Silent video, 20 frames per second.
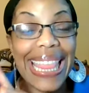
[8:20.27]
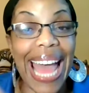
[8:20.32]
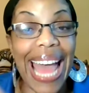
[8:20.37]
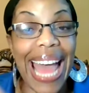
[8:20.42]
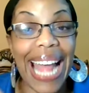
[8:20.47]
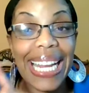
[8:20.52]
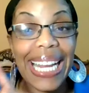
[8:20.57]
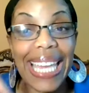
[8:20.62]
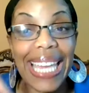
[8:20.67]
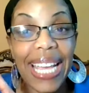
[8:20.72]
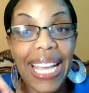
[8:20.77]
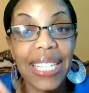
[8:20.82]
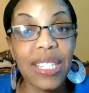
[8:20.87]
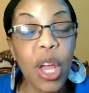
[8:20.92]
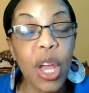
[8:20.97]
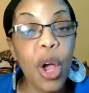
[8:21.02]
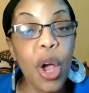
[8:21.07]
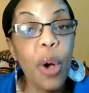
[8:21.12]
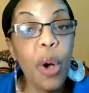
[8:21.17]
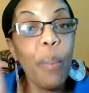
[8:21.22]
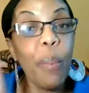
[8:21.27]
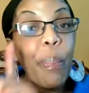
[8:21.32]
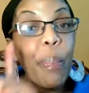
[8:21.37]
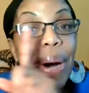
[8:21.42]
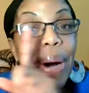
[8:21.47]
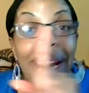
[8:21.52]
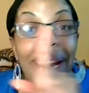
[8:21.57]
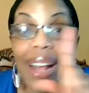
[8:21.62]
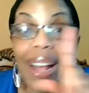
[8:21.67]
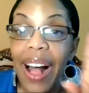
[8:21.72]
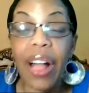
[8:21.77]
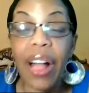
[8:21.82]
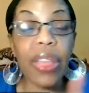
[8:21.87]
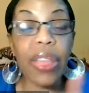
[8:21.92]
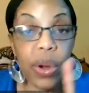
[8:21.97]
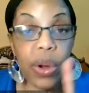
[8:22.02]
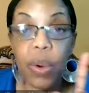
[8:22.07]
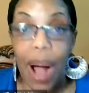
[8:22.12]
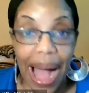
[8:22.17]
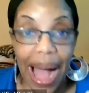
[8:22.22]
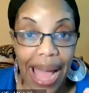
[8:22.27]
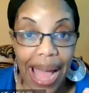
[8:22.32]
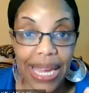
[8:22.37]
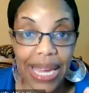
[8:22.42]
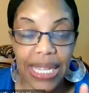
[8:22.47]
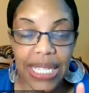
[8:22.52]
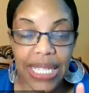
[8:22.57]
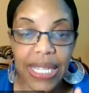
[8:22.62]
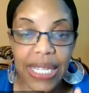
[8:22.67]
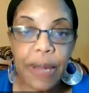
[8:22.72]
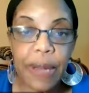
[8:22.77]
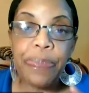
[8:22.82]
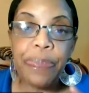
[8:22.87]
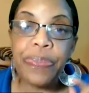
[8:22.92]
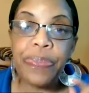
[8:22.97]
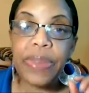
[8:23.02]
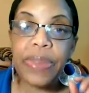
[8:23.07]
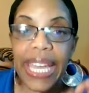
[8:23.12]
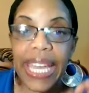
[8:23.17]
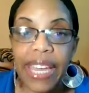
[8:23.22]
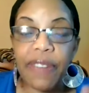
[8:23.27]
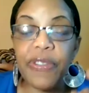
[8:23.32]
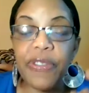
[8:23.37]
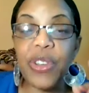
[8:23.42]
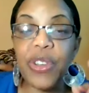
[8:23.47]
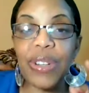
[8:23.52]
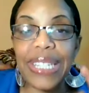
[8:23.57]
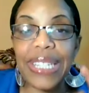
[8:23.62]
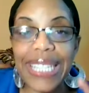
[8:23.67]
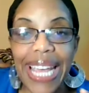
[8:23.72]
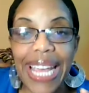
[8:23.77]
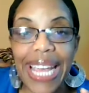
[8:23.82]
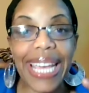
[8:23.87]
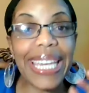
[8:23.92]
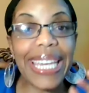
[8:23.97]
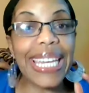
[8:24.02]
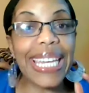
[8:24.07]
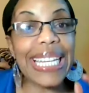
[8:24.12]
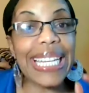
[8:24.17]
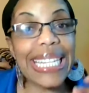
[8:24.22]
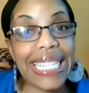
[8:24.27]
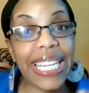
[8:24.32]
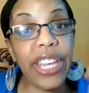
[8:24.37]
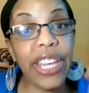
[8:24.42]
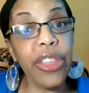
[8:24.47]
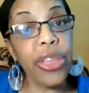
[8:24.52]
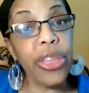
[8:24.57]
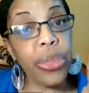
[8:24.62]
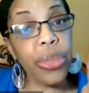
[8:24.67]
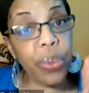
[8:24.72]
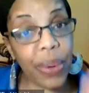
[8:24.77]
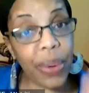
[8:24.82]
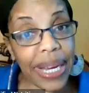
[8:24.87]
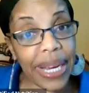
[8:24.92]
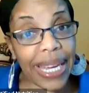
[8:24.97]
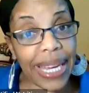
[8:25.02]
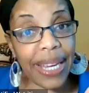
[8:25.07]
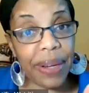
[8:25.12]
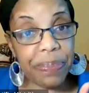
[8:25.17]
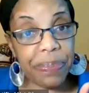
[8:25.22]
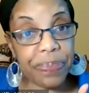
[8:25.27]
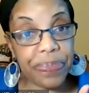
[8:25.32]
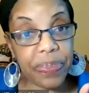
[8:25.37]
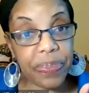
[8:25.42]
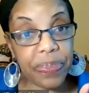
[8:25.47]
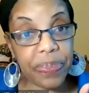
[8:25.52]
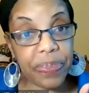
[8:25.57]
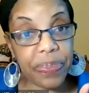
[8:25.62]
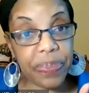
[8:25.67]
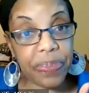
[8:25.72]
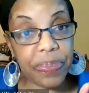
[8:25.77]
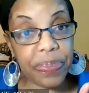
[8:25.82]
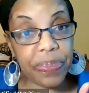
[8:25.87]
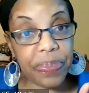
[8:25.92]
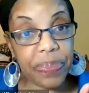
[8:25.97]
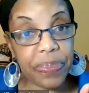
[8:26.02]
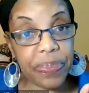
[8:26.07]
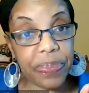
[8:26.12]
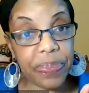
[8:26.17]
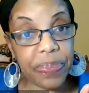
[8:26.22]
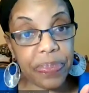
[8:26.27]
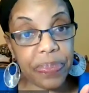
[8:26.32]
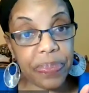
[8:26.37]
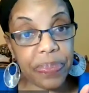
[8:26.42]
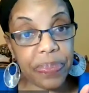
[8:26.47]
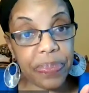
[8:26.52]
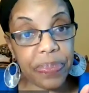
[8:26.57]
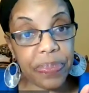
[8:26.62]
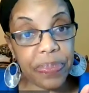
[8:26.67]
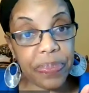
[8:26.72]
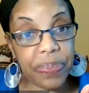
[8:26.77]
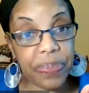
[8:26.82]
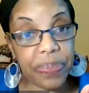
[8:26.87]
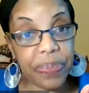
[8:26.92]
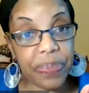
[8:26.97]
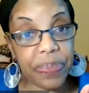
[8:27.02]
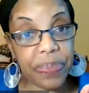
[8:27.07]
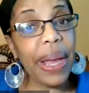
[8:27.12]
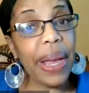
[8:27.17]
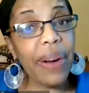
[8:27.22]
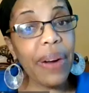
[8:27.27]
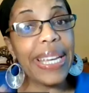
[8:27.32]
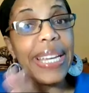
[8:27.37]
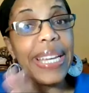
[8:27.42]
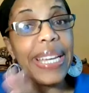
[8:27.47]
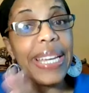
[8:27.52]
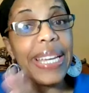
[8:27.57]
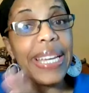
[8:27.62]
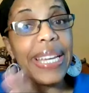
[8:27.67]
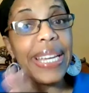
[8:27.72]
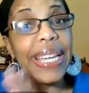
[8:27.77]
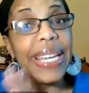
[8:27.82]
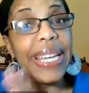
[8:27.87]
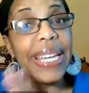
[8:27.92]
But otherwise, if you're taking D3, then you want to marry it with D2.